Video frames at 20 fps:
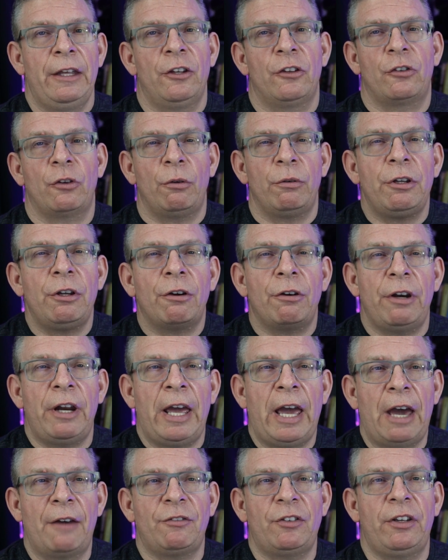So you're going to
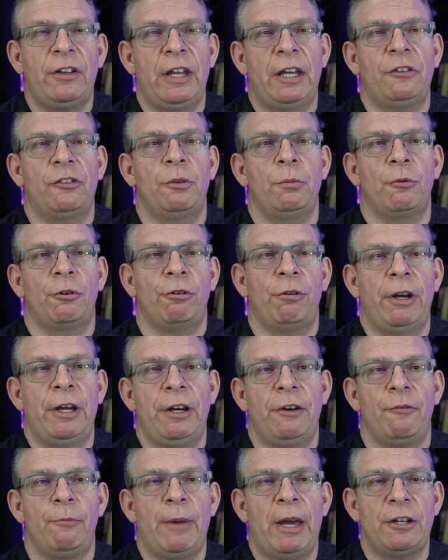have to take some
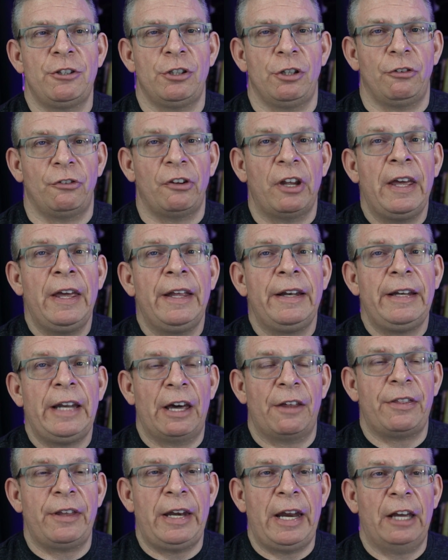creative measures.
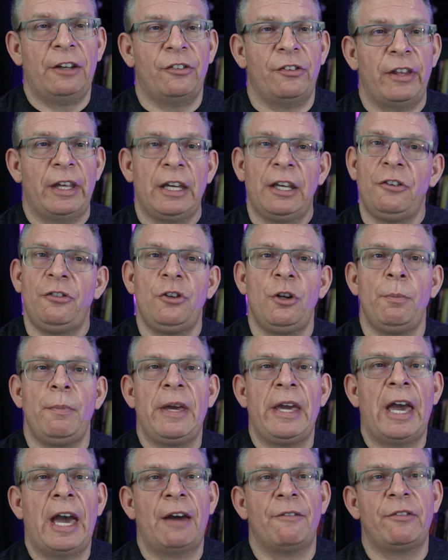Now, the next thing is you
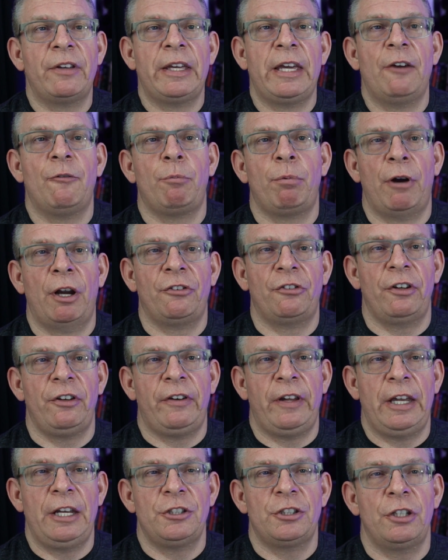may have to give
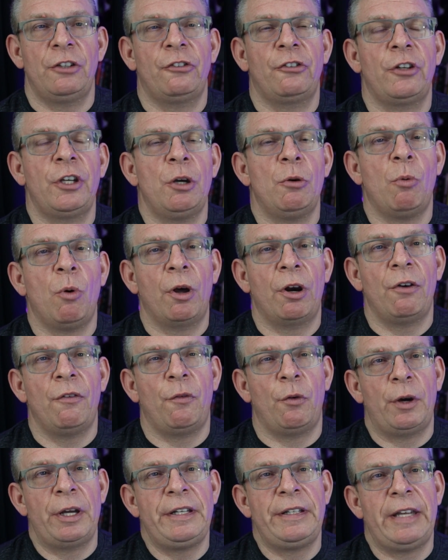presentations, so you want to
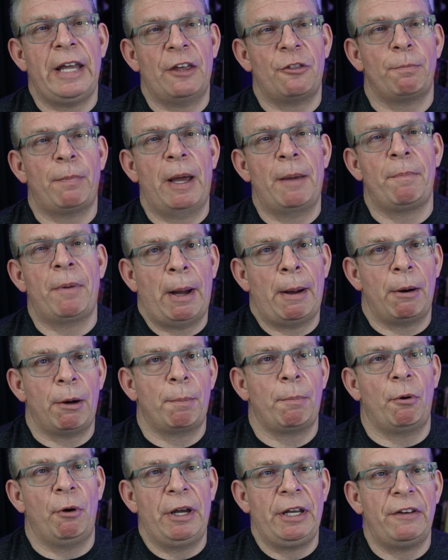avoid death by
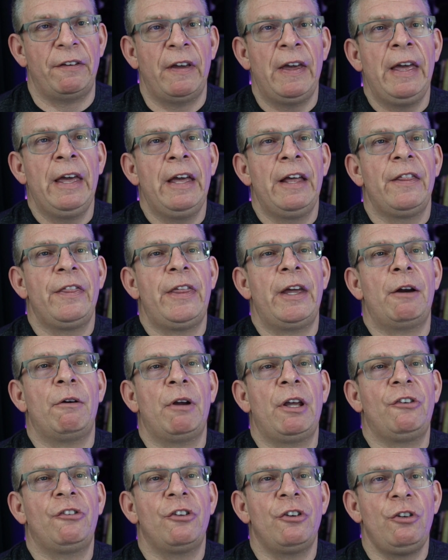PowerPoint. There
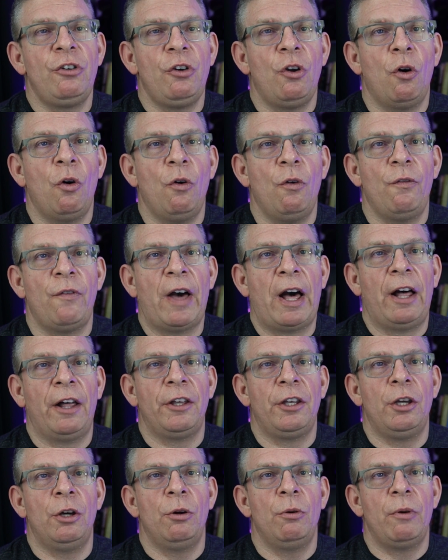is no
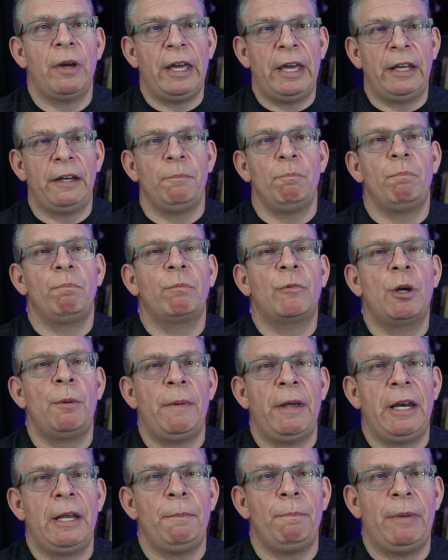value in
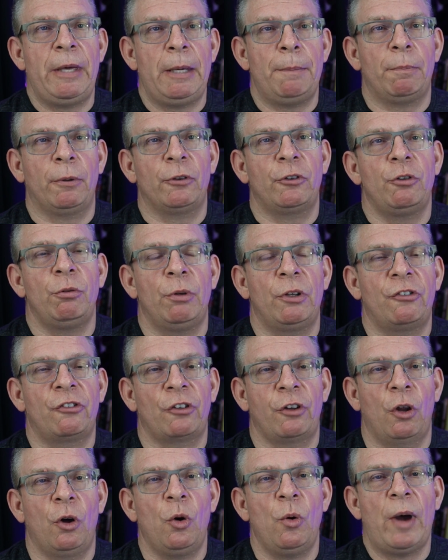committing people to a
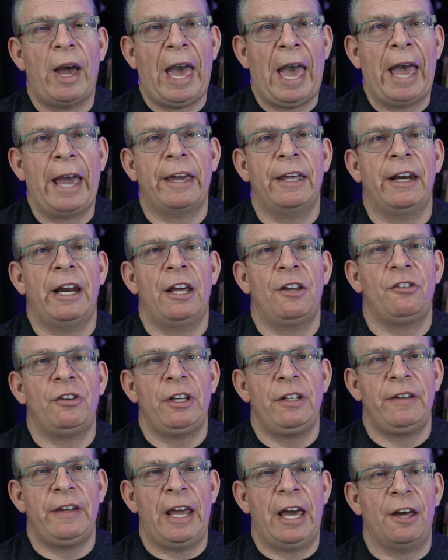slow,
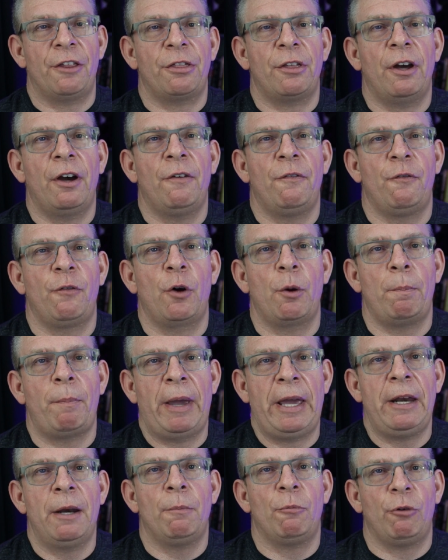agonizing death of
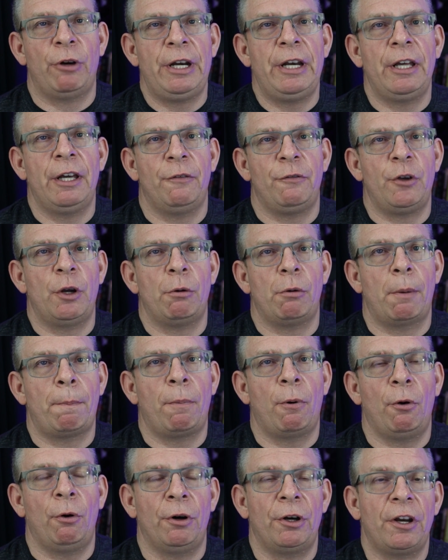verbatim reading of your
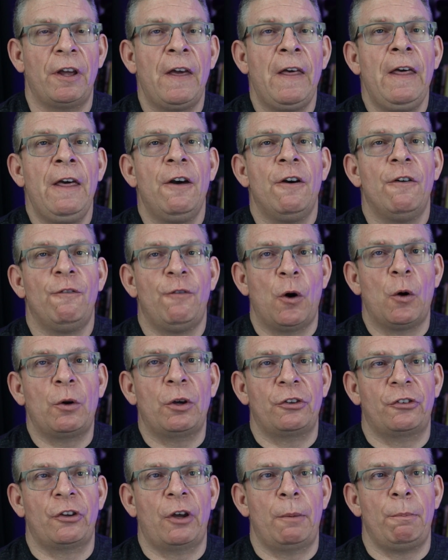report.
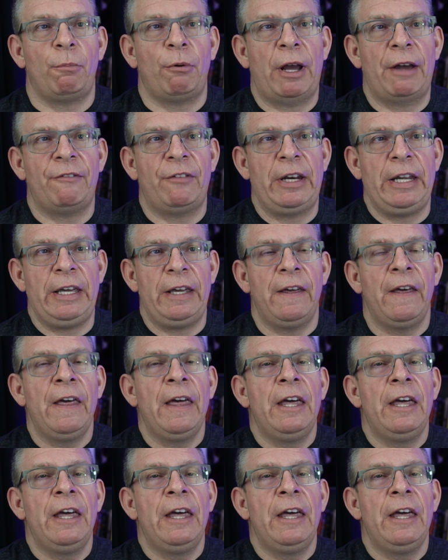Focus on brevity.